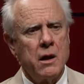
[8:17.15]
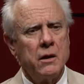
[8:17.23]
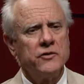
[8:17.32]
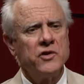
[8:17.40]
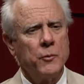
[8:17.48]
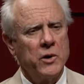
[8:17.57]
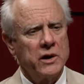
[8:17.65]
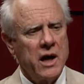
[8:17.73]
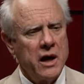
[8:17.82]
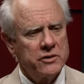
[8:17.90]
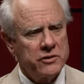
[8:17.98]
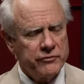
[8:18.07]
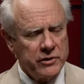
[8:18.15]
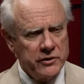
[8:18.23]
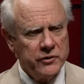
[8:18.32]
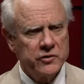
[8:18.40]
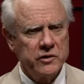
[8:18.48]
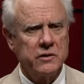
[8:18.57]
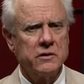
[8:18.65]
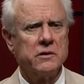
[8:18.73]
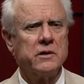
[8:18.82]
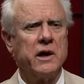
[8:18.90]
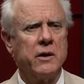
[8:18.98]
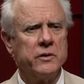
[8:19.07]
somewhat
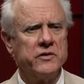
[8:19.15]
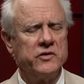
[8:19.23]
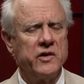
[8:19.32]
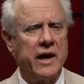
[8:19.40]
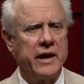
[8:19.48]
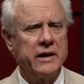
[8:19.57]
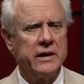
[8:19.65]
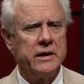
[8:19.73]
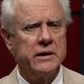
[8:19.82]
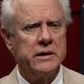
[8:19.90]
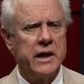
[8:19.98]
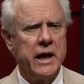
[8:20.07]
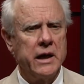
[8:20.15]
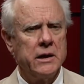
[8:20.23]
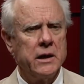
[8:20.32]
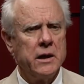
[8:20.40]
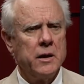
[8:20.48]
controversial, I would say, in that